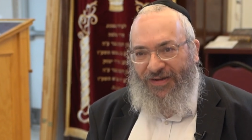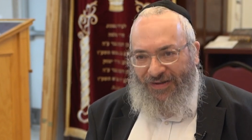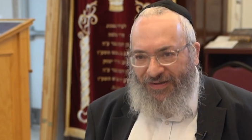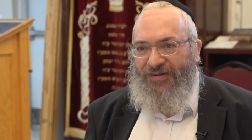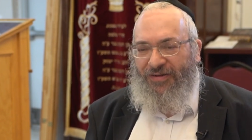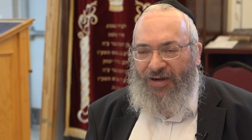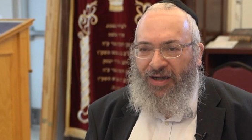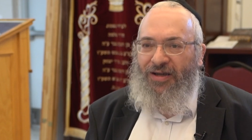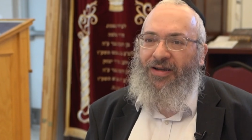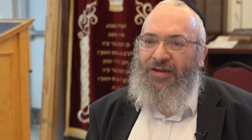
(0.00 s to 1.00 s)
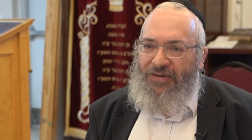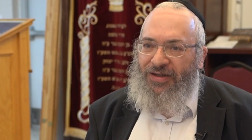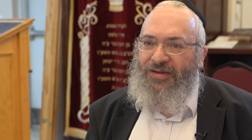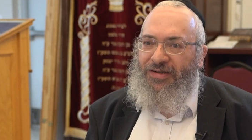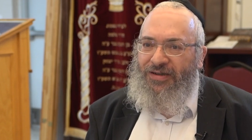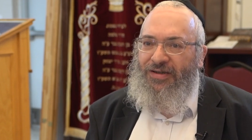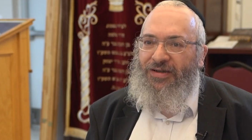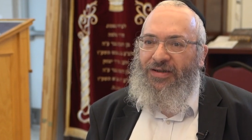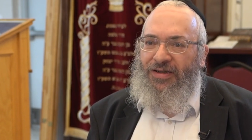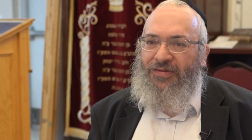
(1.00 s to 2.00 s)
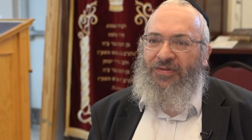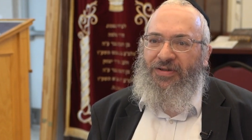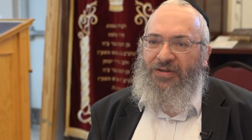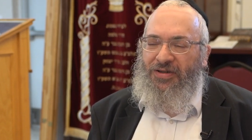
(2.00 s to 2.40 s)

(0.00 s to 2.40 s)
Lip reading: I don't know why, but that's what,